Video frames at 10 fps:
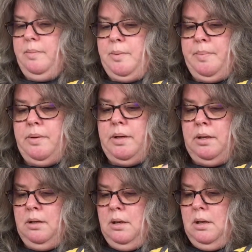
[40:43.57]
them on my
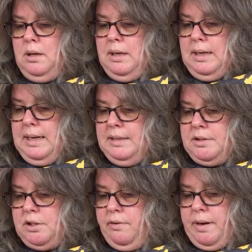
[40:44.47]

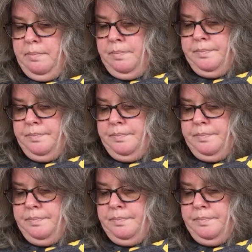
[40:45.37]
Instagram.